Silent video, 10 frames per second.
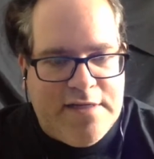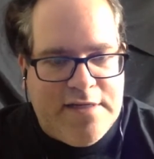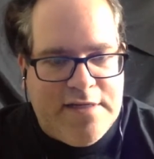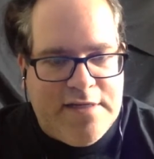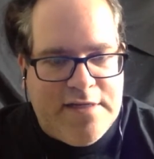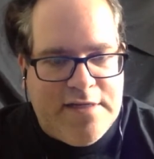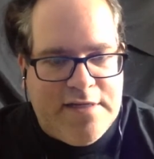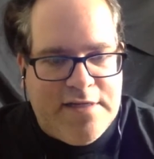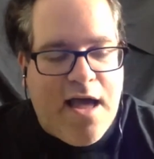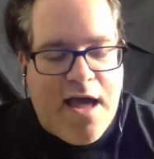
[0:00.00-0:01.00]
And
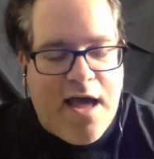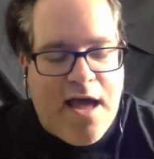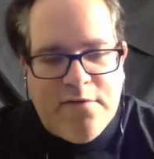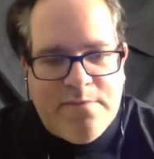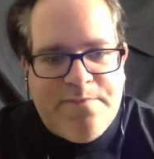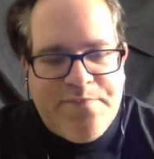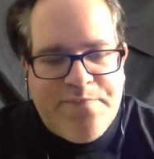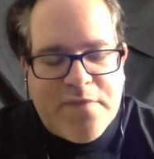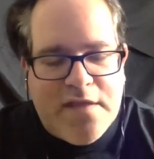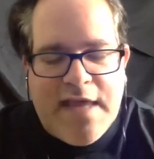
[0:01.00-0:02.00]
I would
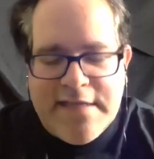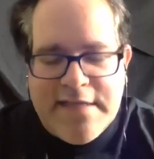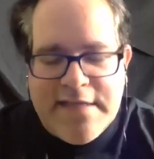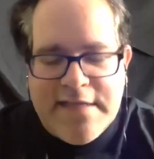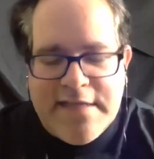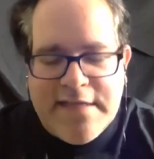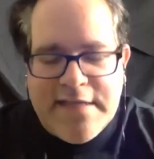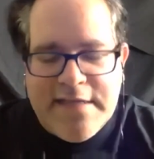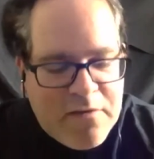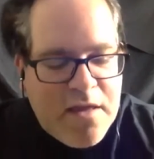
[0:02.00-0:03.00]
like to say, you know what,
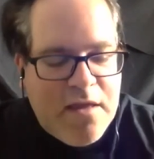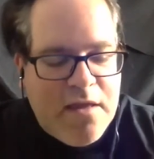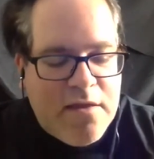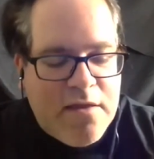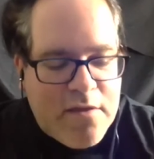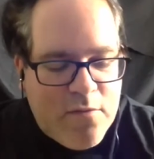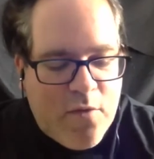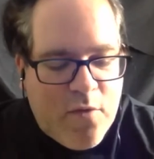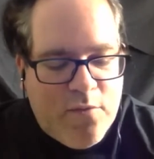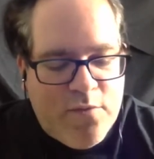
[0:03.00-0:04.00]
Celio?
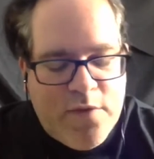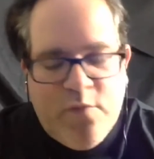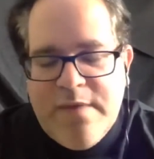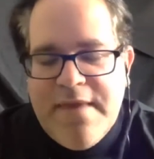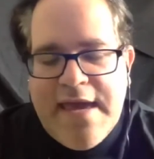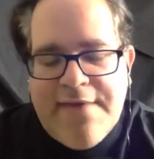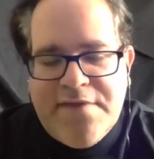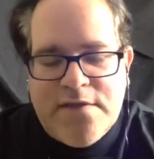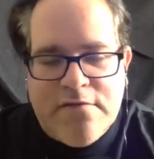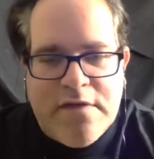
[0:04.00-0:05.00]
We may have
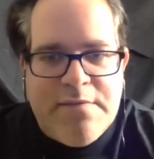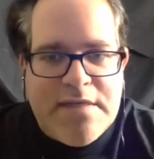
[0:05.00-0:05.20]
disagreements